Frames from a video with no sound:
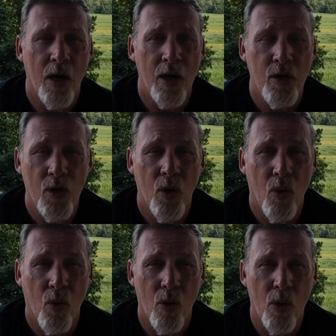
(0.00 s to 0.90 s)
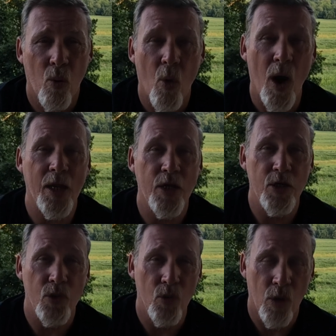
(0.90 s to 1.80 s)
you know, or want to
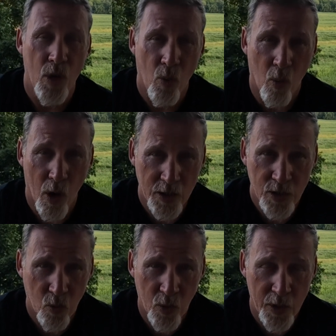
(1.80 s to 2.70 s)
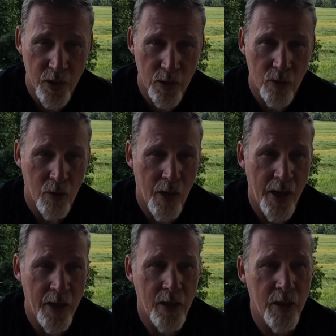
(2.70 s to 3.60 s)
do what we do.
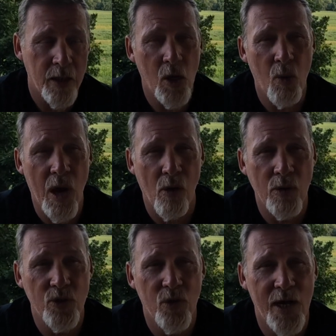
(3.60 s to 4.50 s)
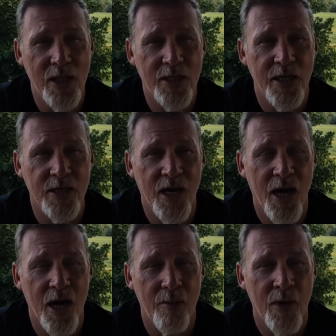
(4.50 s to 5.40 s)
And, you know, we always try to take
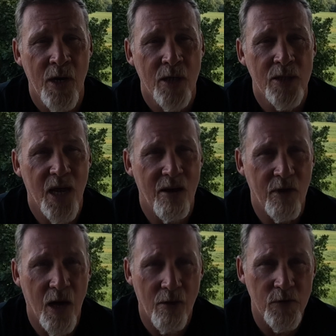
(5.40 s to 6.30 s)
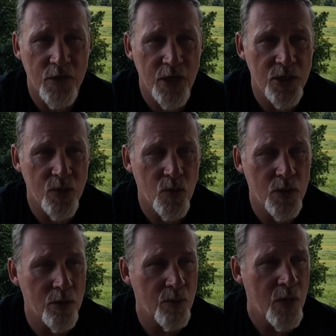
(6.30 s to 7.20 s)
time to have a conversation
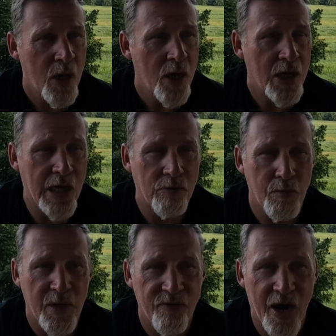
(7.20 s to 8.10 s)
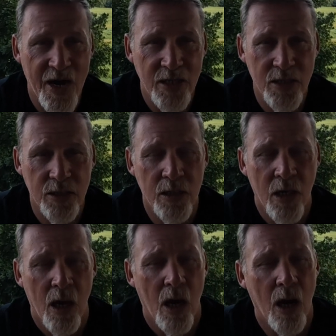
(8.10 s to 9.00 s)
with them, give them advice.
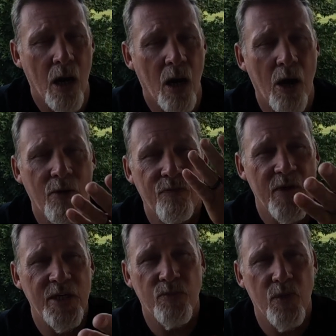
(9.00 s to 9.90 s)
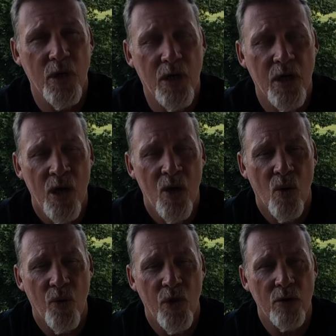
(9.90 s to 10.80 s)
On Facebook,
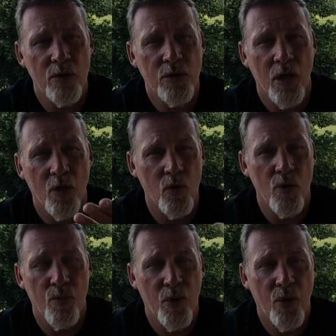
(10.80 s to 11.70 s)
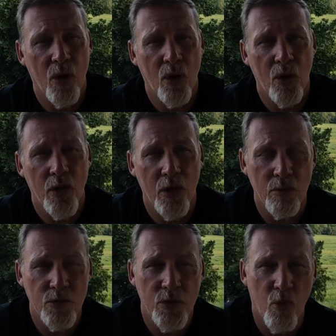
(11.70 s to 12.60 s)
well, there's a group called
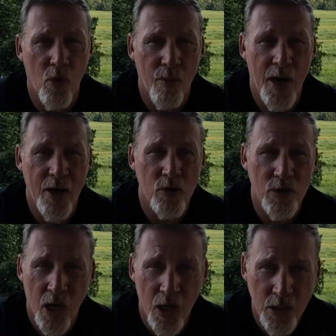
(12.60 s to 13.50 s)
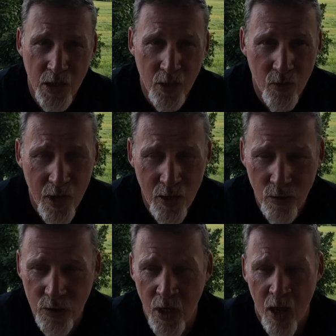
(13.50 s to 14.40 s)
Support Bikers Content
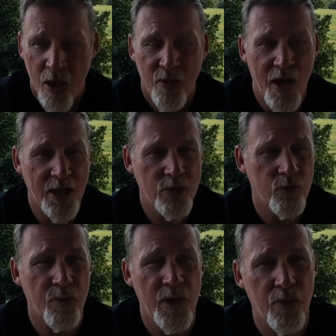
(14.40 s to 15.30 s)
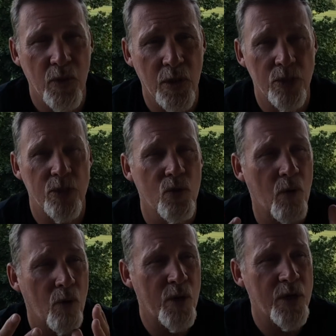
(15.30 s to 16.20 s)
Creators. That's for people that do
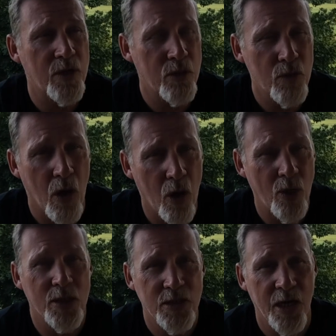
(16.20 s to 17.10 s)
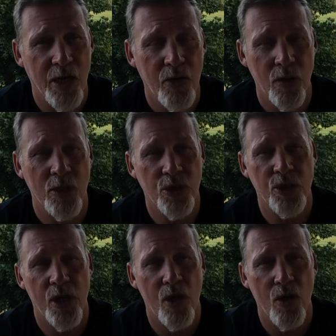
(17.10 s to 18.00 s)
what we do, to all get together and
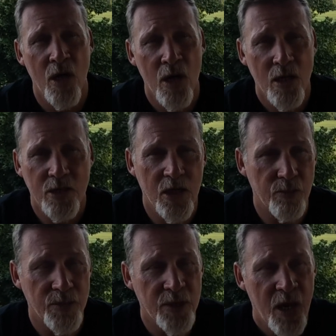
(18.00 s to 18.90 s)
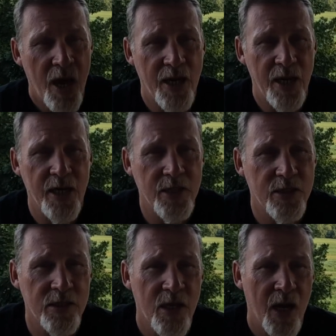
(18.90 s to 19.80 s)
share tips and hints